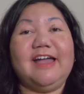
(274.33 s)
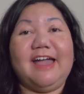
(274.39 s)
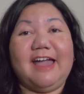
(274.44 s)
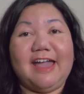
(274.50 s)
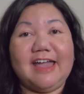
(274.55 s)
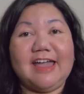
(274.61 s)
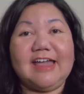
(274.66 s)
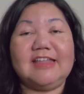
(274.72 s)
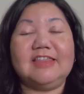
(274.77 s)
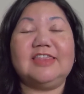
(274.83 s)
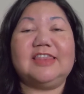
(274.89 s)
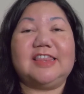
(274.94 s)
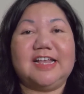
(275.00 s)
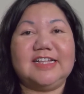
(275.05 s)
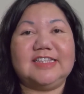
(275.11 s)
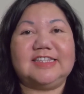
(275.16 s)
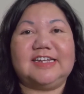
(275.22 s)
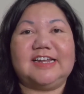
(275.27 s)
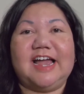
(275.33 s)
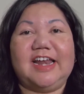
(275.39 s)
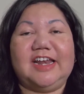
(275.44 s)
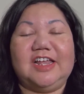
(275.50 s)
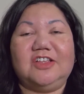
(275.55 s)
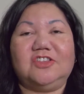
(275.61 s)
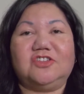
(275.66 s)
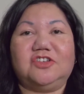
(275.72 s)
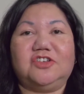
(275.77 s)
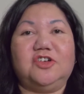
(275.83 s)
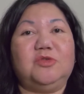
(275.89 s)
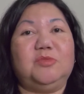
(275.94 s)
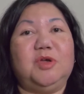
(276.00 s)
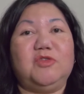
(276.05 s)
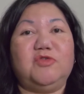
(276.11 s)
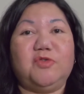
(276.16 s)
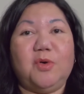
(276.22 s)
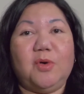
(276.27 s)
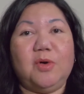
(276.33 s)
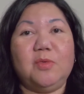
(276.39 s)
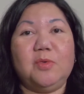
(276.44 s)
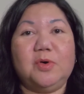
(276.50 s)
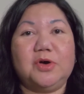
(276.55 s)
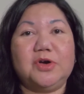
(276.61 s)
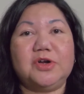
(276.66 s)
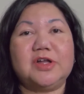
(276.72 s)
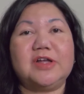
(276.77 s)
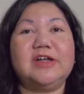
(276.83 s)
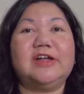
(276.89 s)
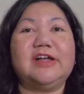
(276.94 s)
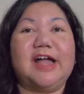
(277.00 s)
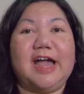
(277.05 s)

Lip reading: and things that I need to do before work,